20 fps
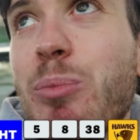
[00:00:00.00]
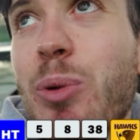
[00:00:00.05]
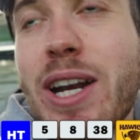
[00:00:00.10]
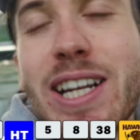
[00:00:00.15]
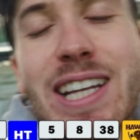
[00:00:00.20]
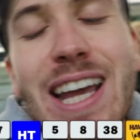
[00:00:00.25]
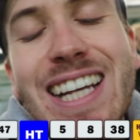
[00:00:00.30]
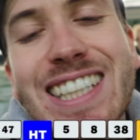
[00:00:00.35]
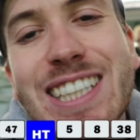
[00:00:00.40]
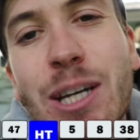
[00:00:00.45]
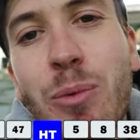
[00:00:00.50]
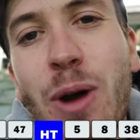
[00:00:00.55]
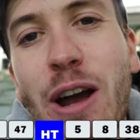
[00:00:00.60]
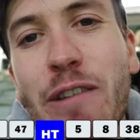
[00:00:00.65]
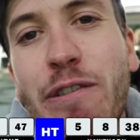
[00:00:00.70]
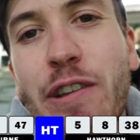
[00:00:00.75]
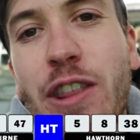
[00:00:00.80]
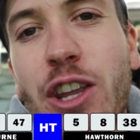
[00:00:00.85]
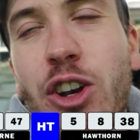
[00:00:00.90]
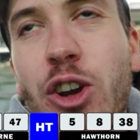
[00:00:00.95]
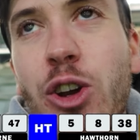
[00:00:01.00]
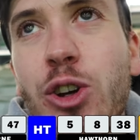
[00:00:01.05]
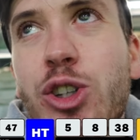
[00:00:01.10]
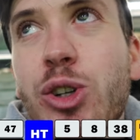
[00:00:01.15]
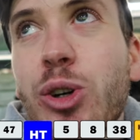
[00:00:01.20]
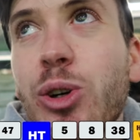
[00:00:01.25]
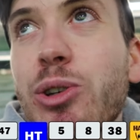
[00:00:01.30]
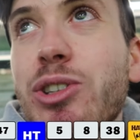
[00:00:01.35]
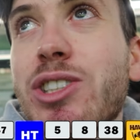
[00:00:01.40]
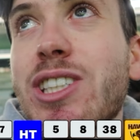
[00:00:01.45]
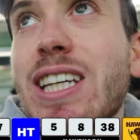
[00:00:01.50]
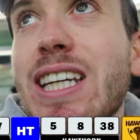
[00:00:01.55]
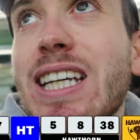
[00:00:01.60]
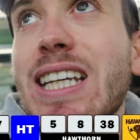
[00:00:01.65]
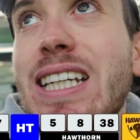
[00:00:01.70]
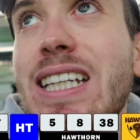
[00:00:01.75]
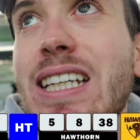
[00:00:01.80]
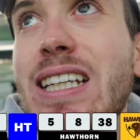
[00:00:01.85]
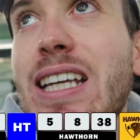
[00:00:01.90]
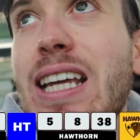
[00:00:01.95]
pretty decent one for the neutrals.
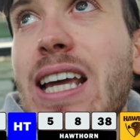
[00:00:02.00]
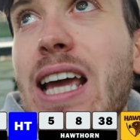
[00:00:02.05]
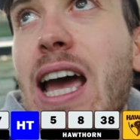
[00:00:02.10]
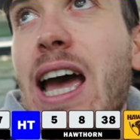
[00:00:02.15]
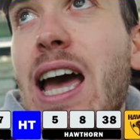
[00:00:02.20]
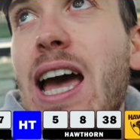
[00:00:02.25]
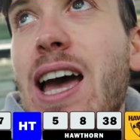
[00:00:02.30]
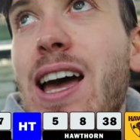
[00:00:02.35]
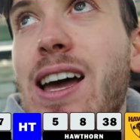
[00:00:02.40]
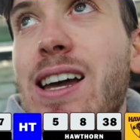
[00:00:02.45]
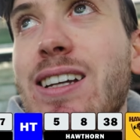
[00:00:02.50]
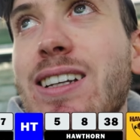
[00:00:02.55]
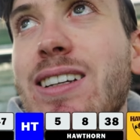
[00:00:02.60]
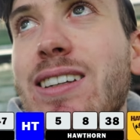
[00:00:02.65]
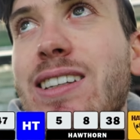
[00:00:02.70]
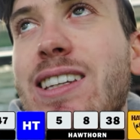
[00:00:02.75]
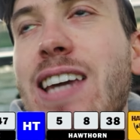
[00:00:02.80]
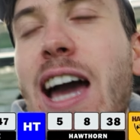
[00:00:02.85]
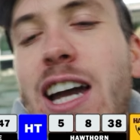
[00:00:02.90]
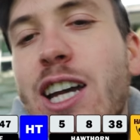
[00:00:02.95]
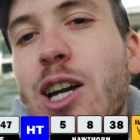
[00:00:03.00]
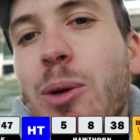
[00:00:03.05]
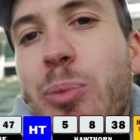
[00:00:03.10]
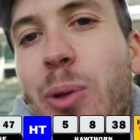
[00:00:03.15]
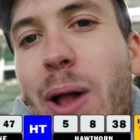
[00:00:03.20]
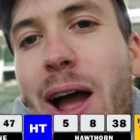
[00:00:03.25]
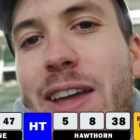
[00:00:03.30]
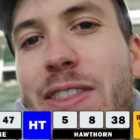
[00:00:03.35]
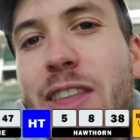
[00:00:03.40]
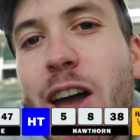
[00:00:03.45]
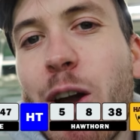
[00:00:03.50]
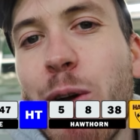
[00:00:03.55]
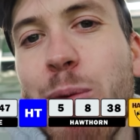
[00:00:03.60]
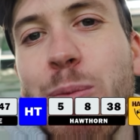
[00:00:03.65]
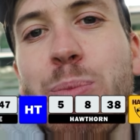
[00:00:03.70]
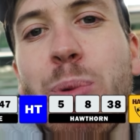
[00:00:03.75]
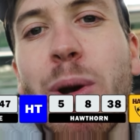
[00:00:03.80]
Uh, can't complain though.